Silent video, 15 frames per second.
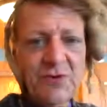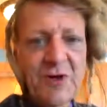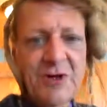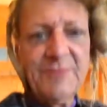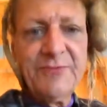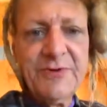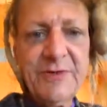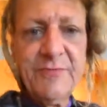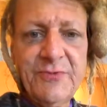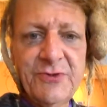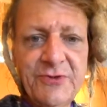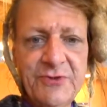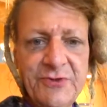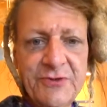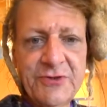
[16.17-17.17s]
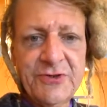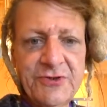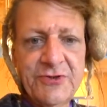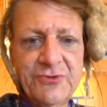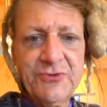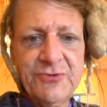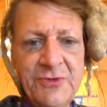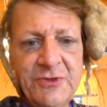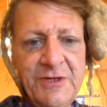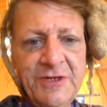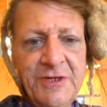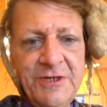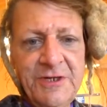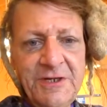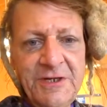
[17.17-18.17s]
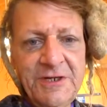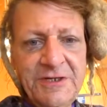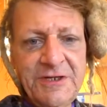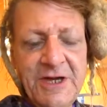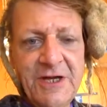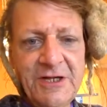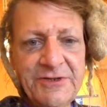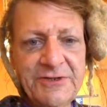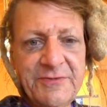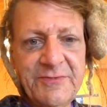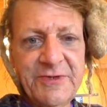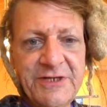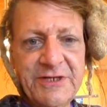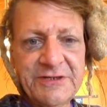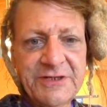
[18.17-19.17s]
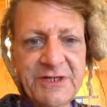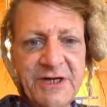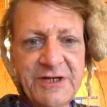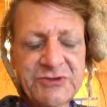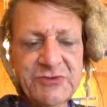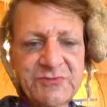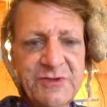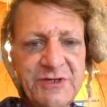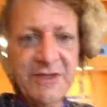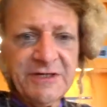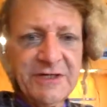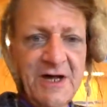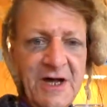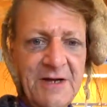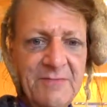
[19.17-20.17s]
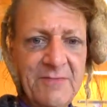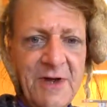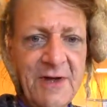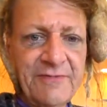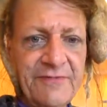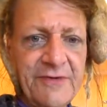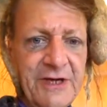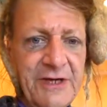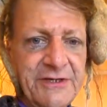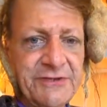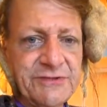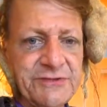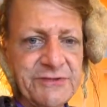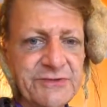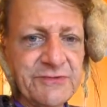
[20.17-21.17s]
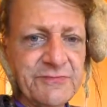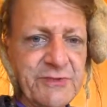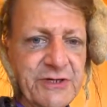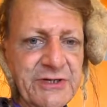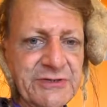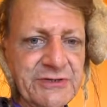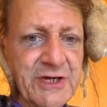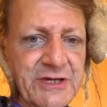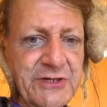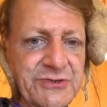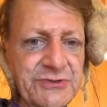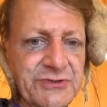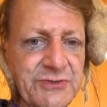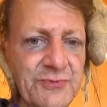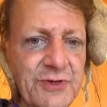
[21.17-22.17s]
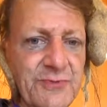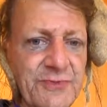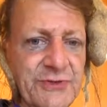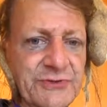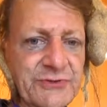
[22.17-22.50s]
on people who yelled at me and cussed me and got in my face because I use the women's